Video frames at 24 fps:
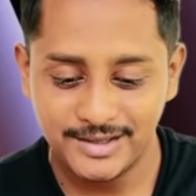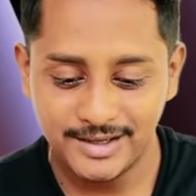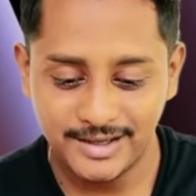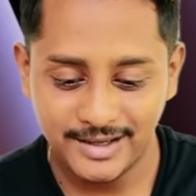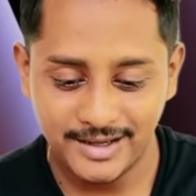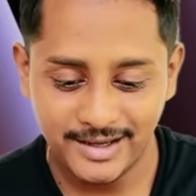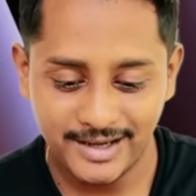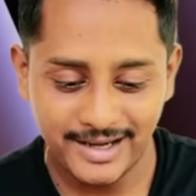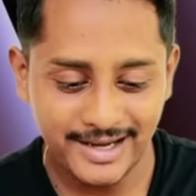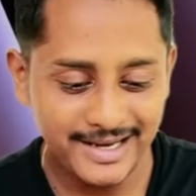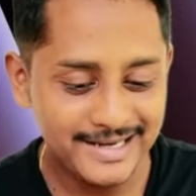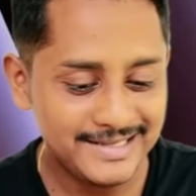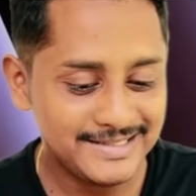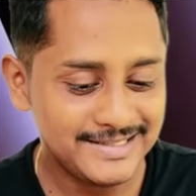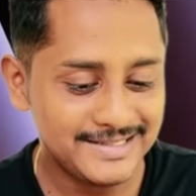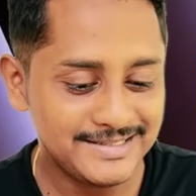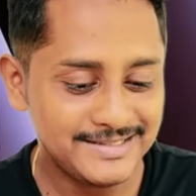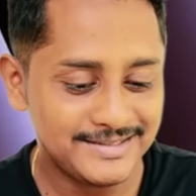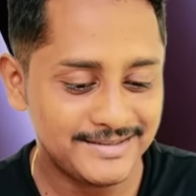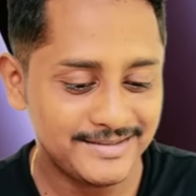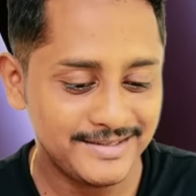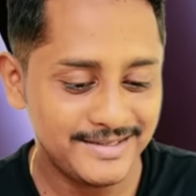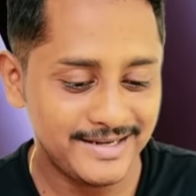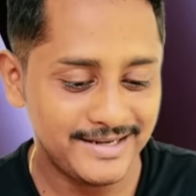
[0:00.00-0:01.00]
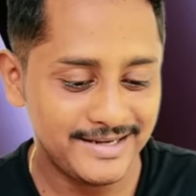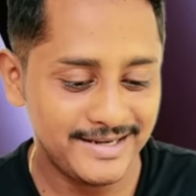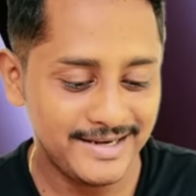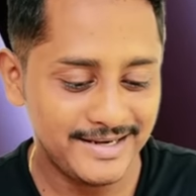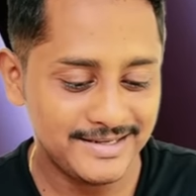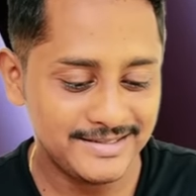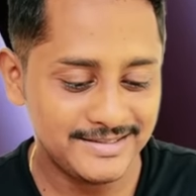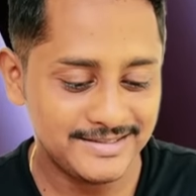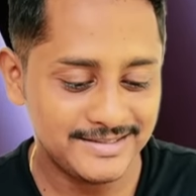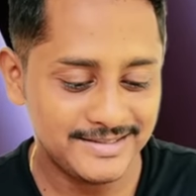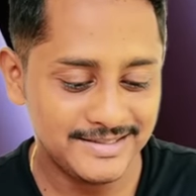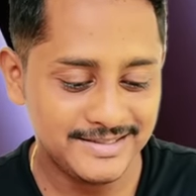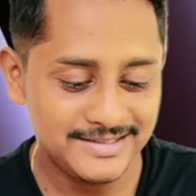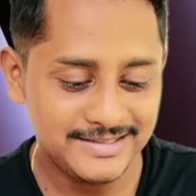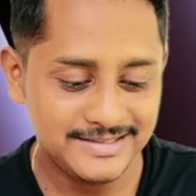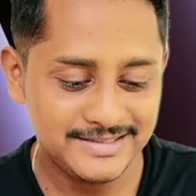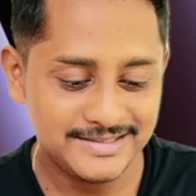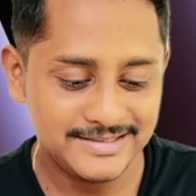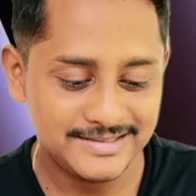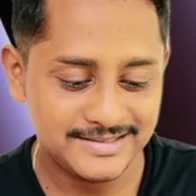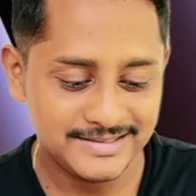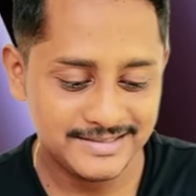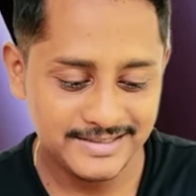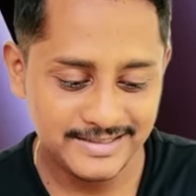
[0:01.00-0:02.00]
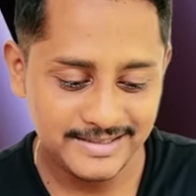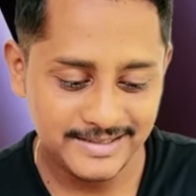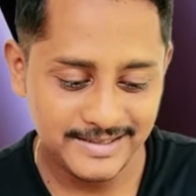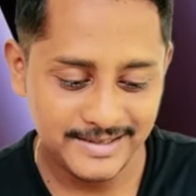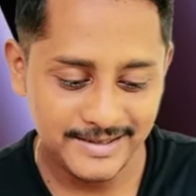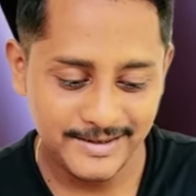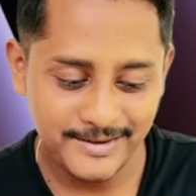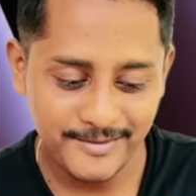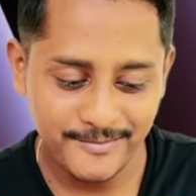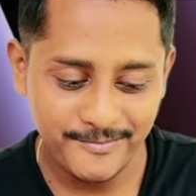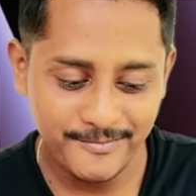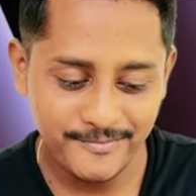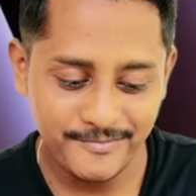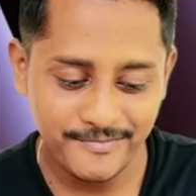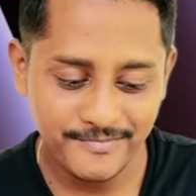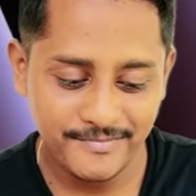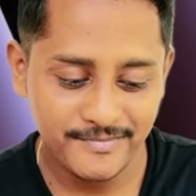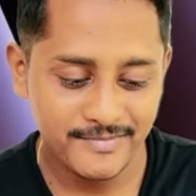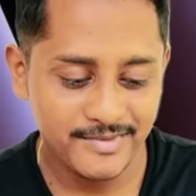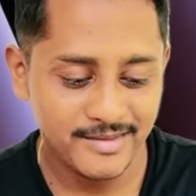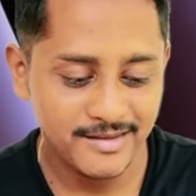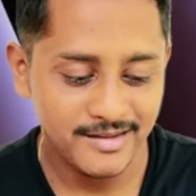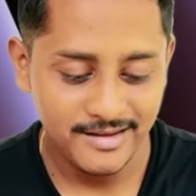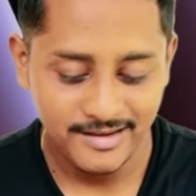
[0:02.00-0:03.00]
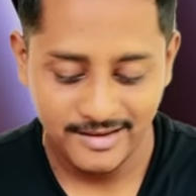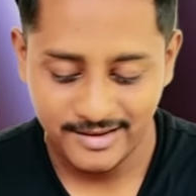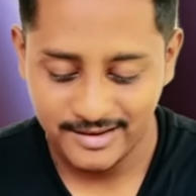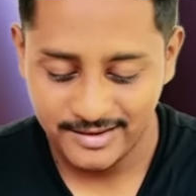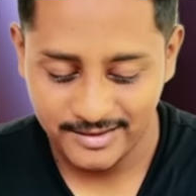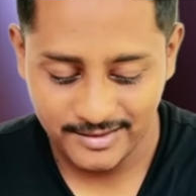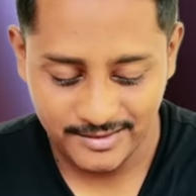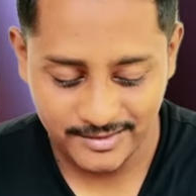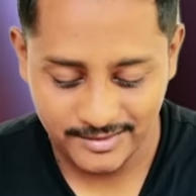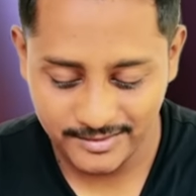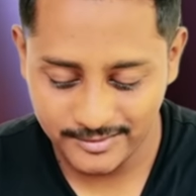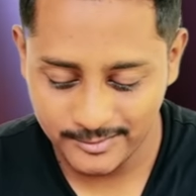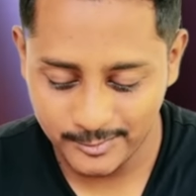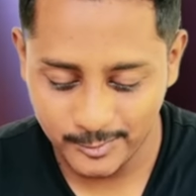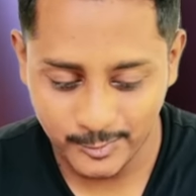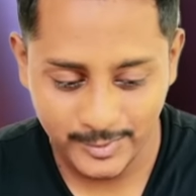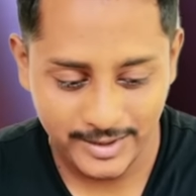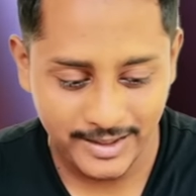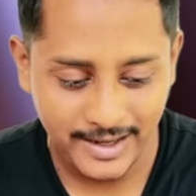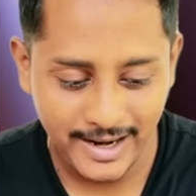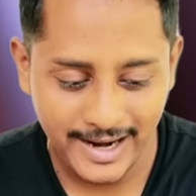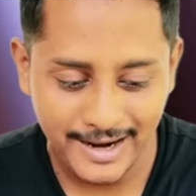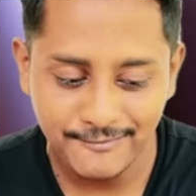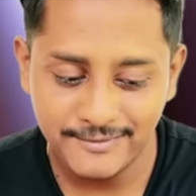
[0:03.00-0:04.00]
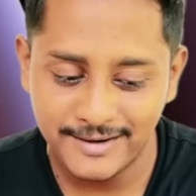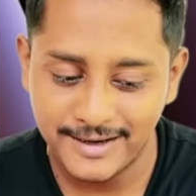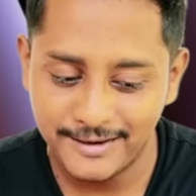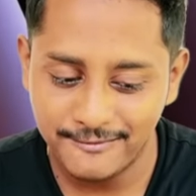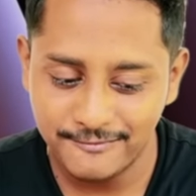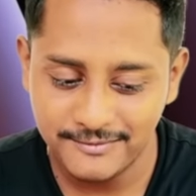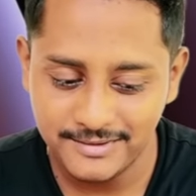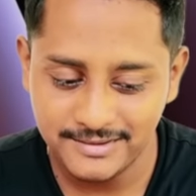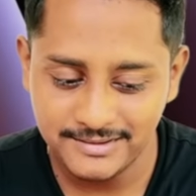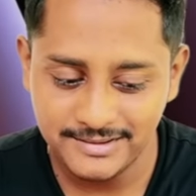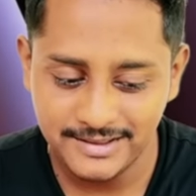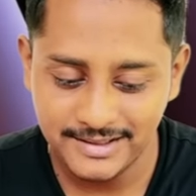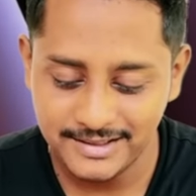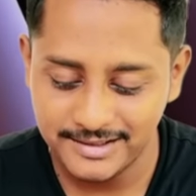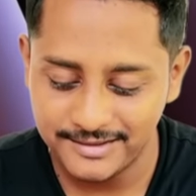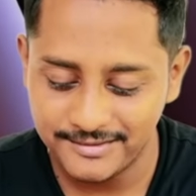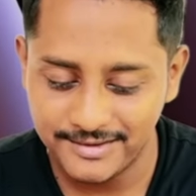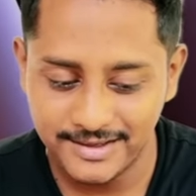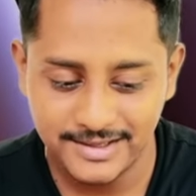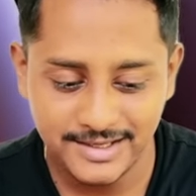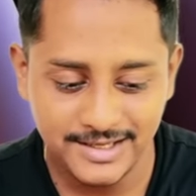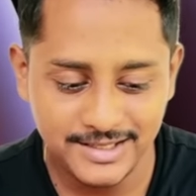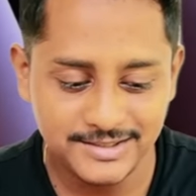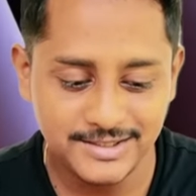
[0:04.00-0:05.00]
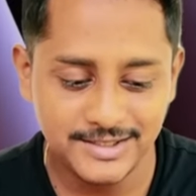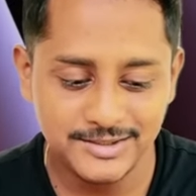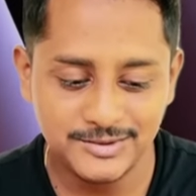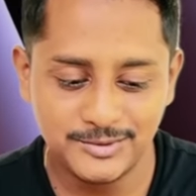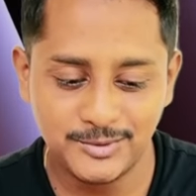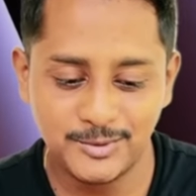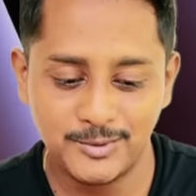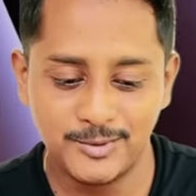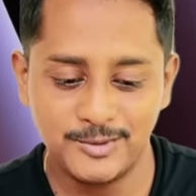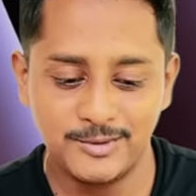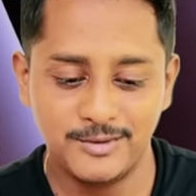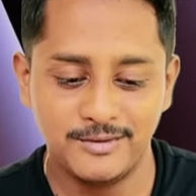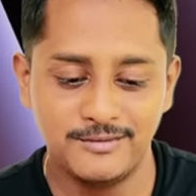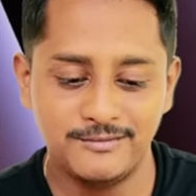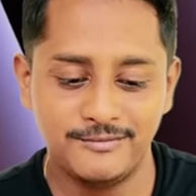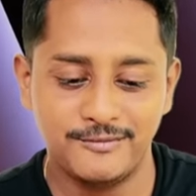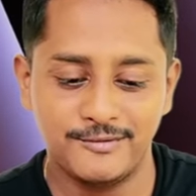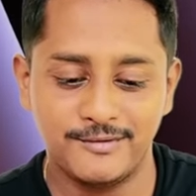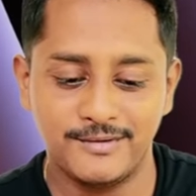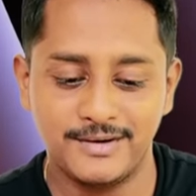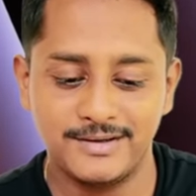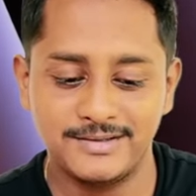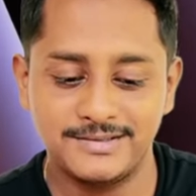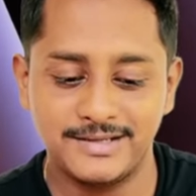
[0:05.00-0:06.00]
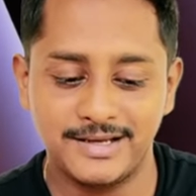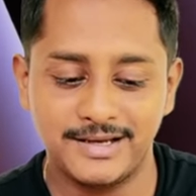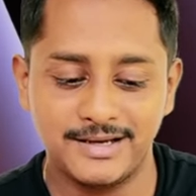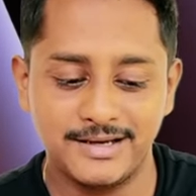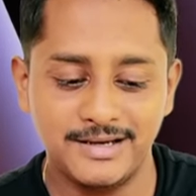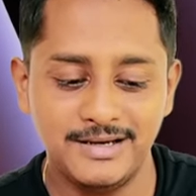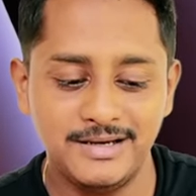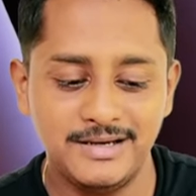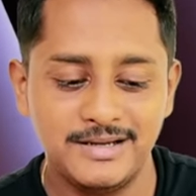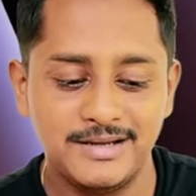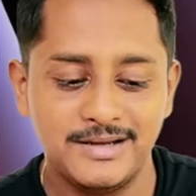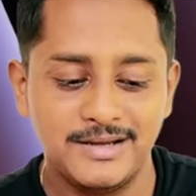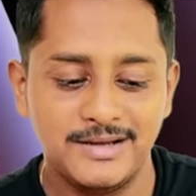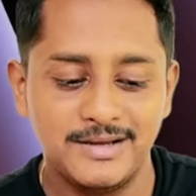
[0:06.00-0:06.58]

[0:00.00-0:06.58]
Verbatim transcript: Uh, I'll just rearrange this. Um, we have everything ready. Just hold on for a second.